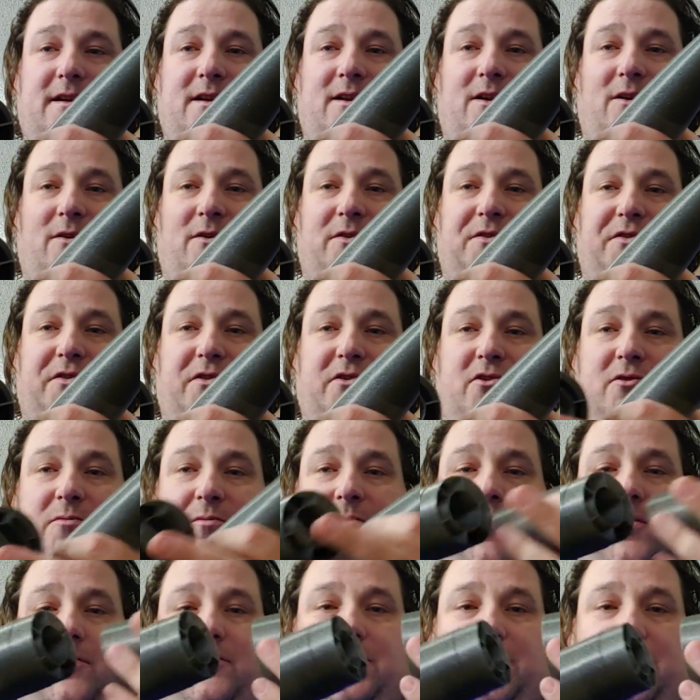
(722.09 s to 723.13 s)
Your
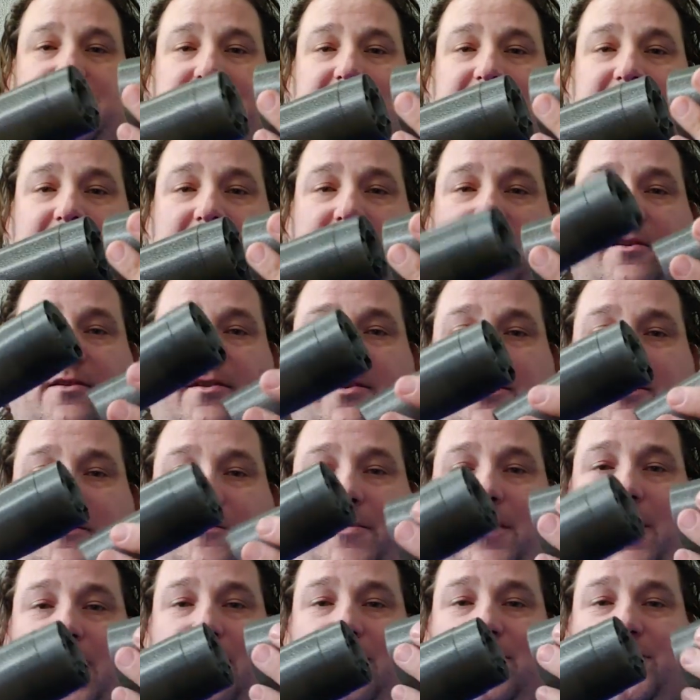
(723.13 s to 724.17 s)
tube goes in there. Your
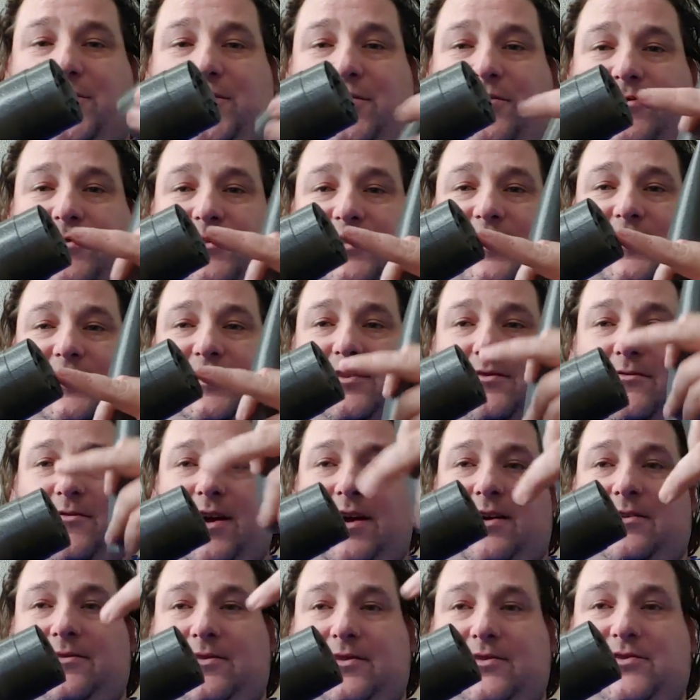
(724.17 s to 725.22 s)
parachute sits
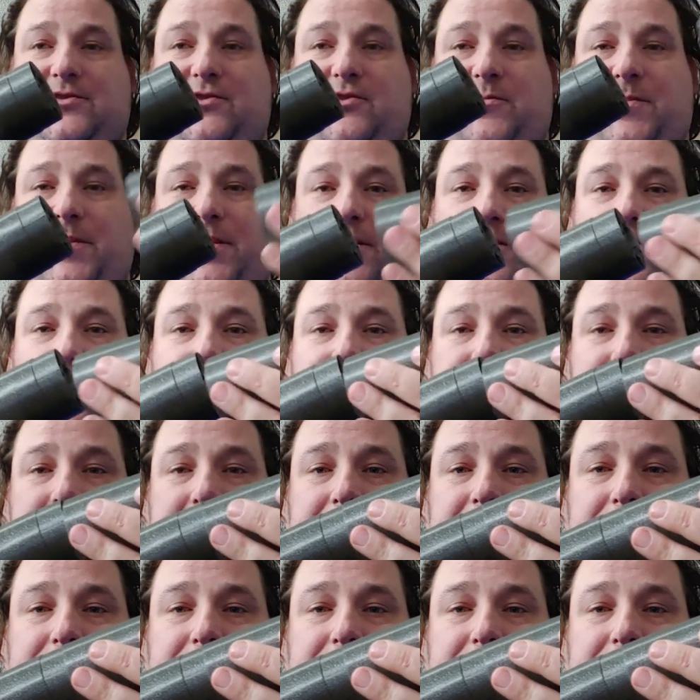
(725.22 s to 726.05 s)
around the tube here.